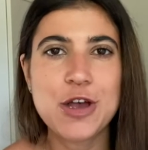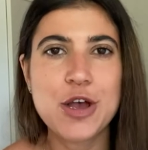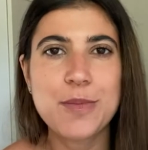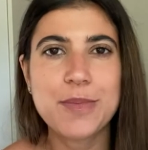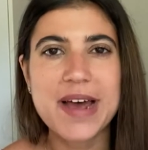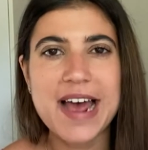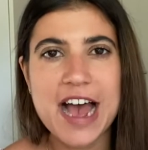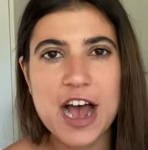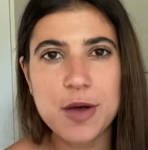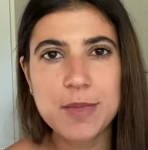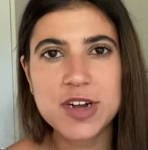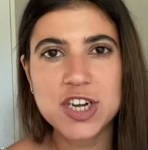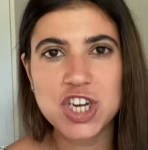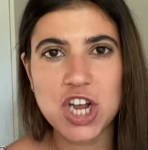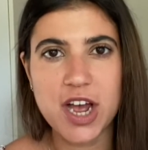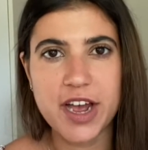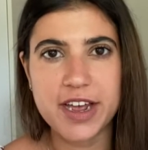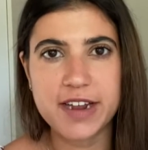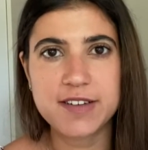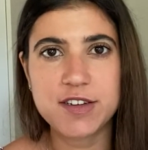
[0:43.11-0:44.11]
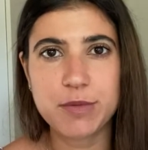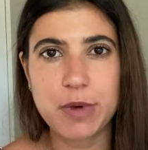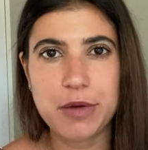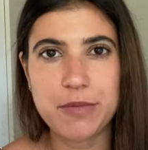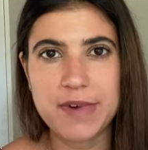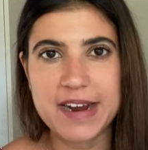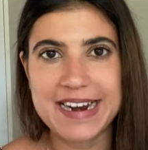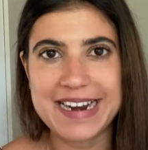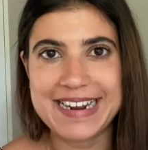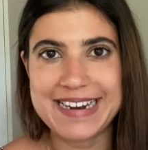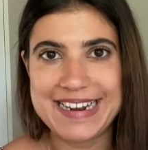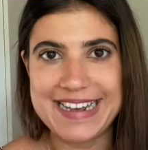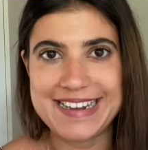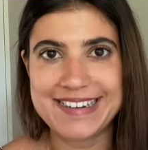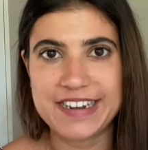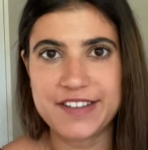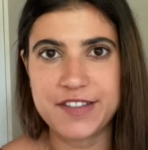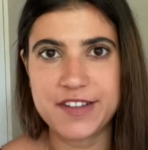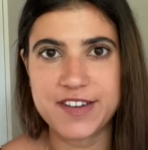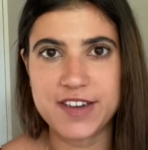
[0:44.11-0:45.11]
But how much iron do we really need
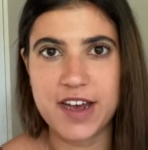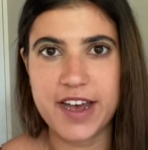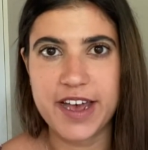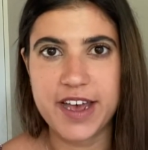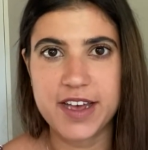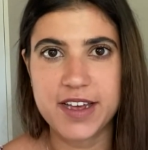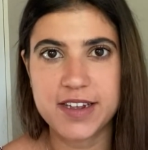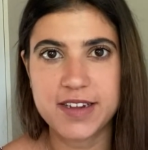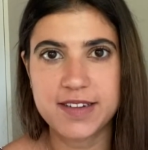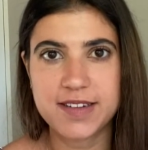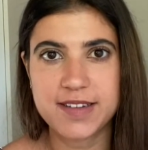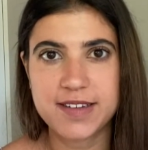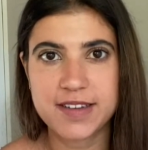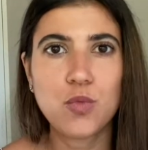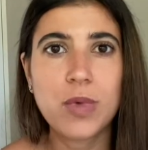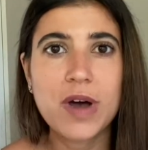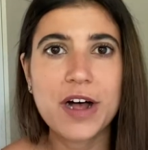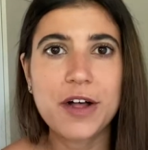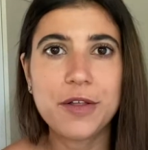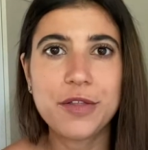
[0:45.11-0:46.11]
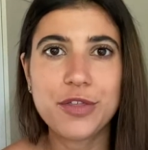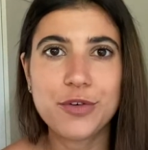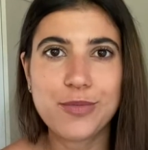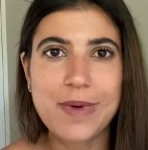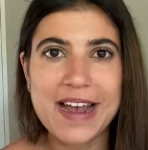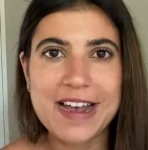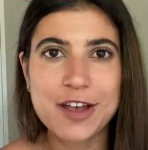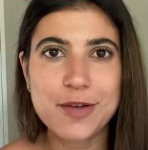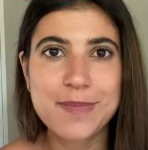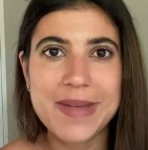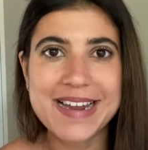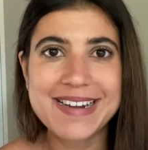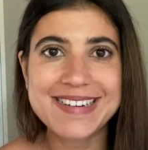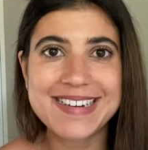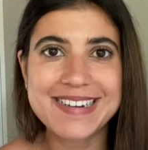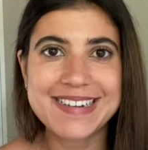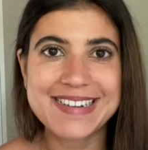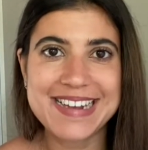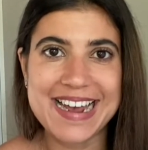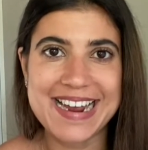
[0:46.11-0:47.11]
in the diet? Well, the
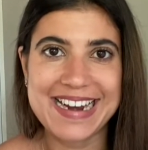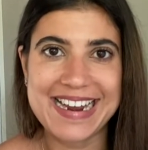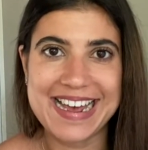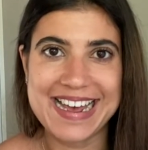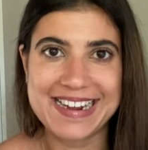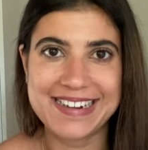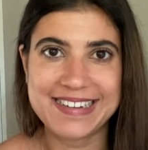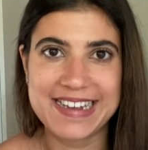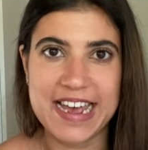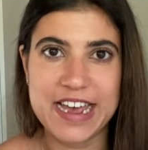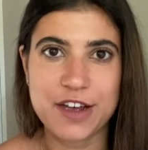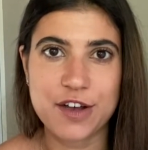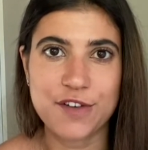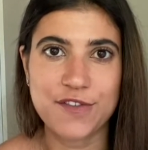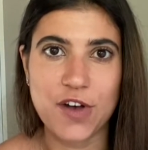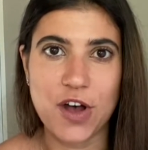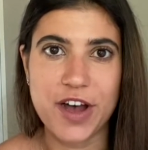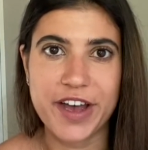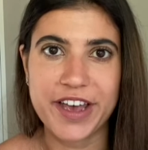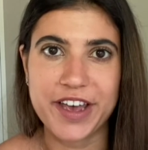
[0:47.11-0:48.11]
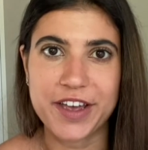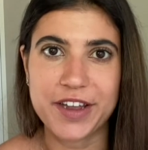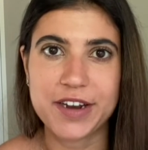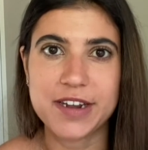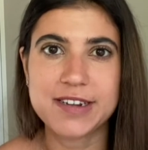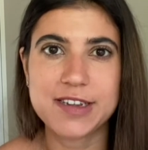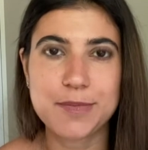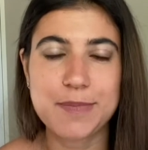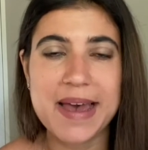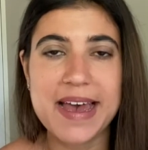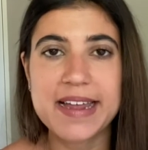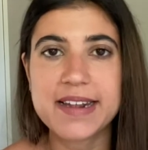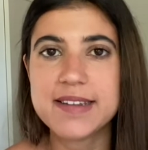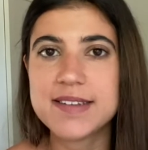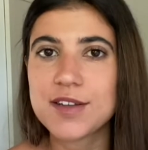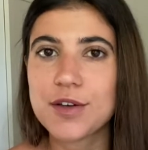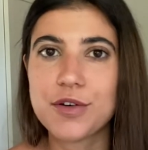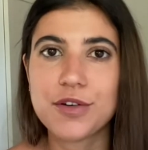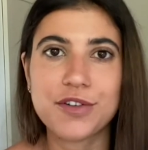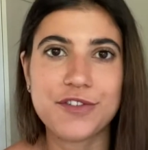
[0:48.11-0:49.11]
recommended daily intake of iron depends
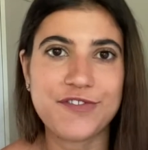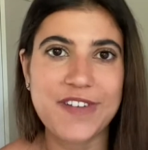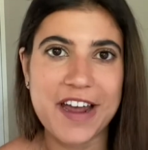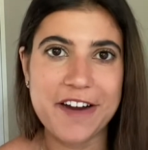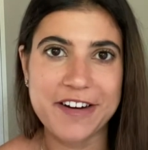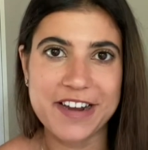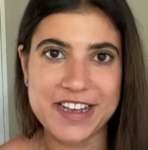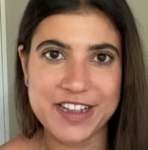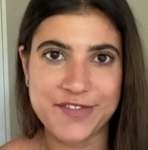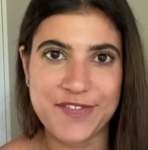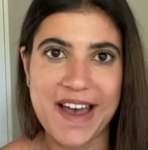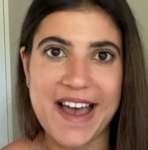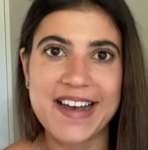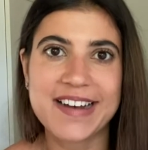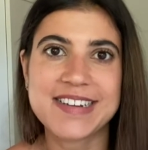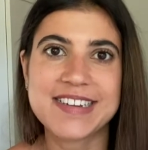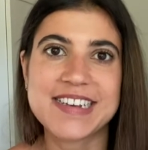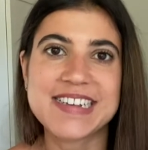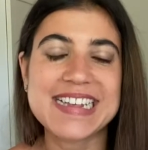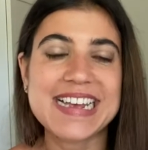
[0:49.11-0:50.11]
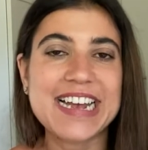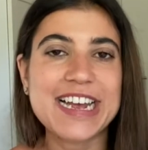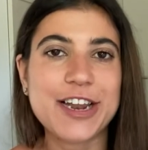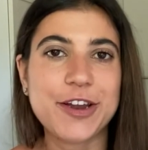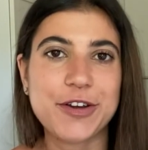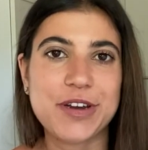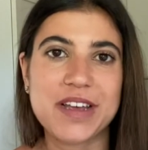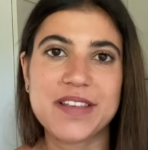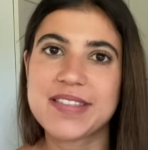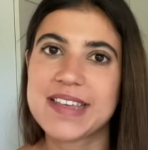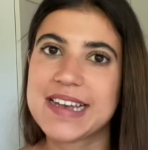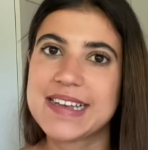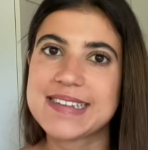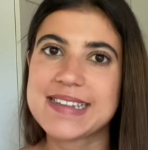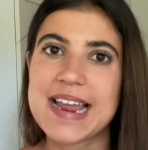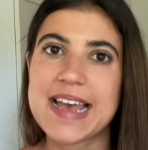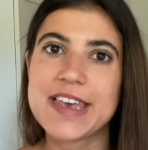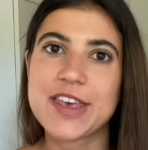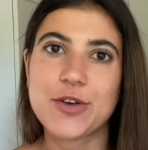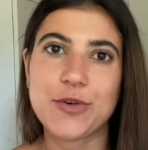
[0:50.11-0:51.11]
on various factors, including things
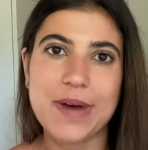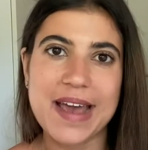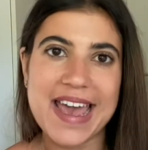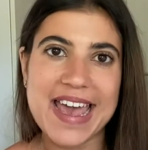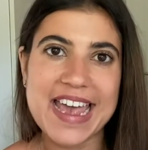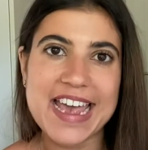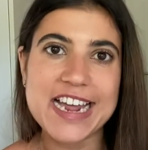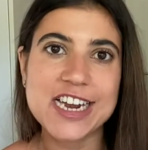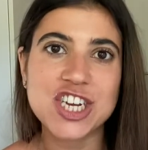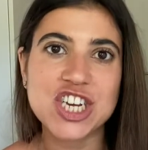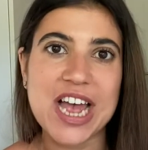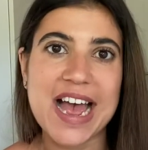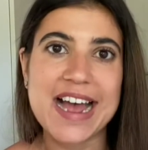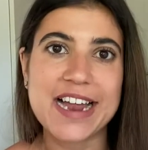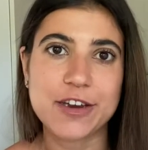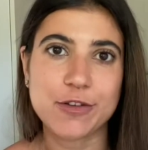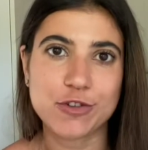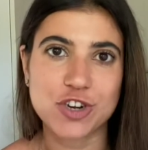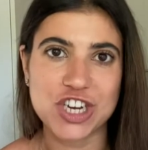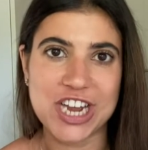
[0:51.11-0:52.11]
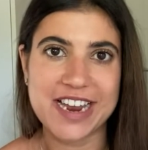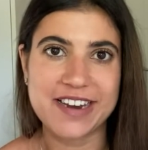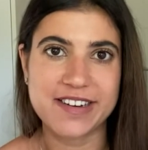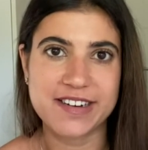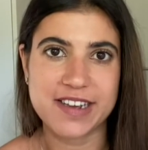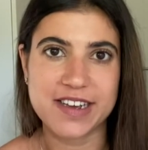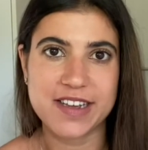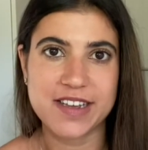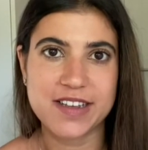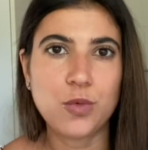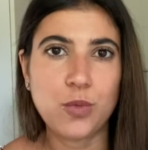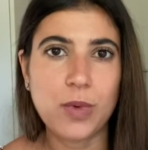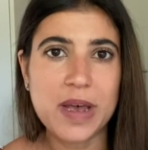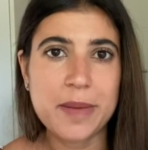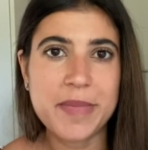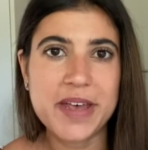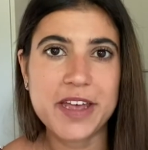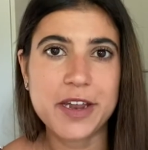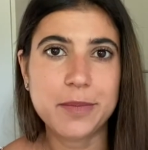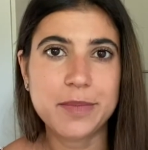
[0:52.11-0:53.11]
like your age and your gender.
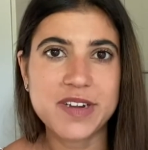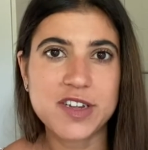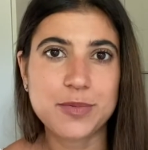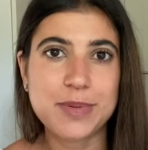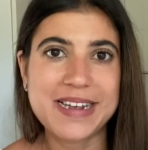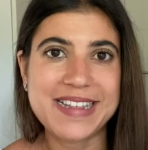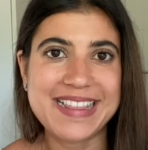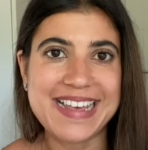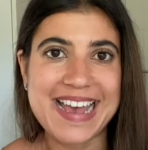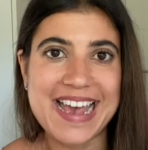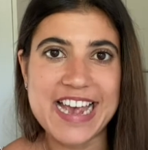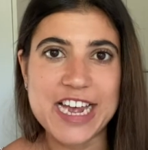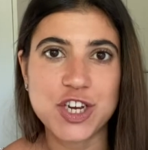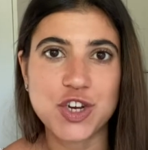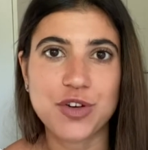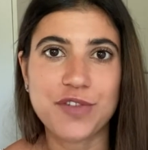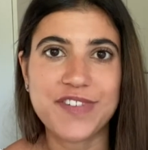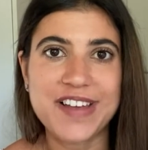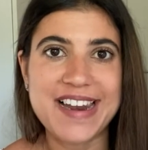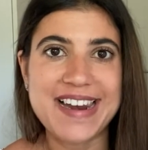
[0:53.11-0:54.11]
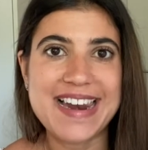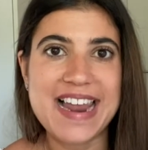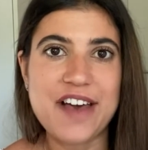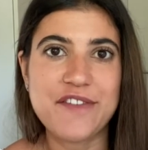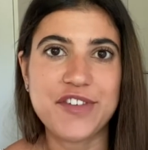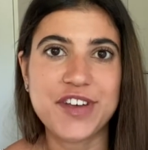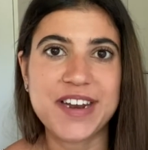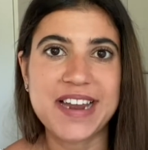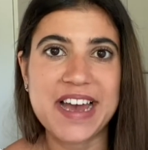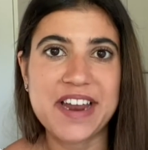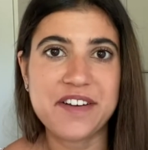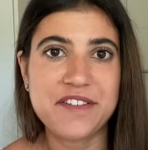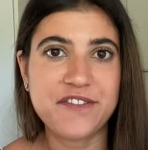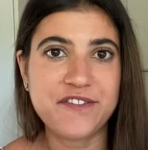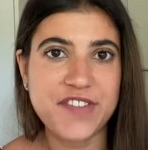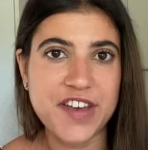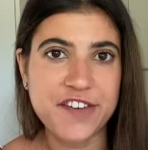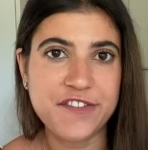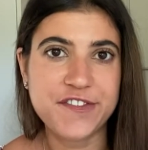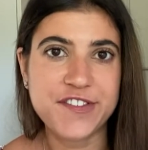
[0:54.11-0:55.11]
Women between the age of 11 and
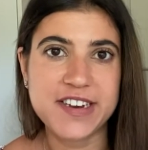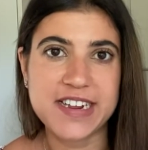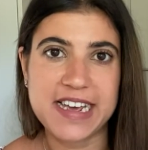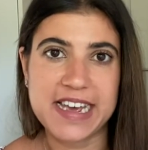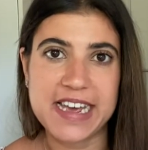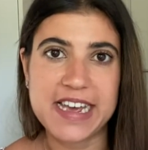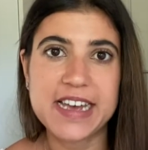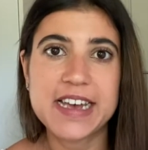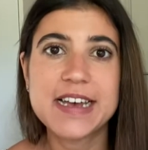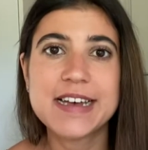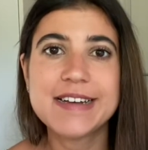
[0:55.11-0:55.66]
50